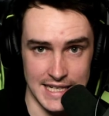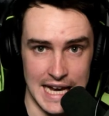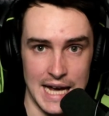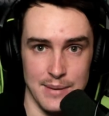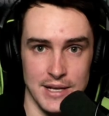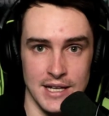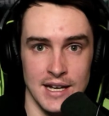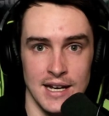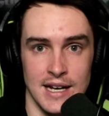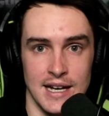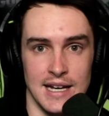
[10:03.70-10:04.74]
Gaming
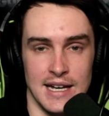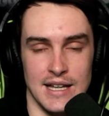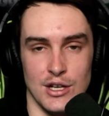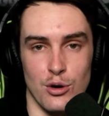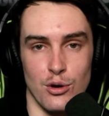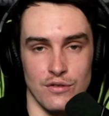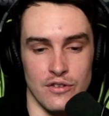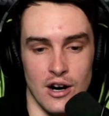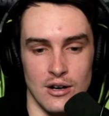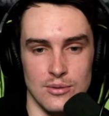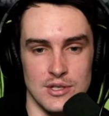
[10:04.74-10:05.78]
in the
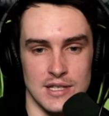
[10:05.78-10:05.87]
quarterfinals.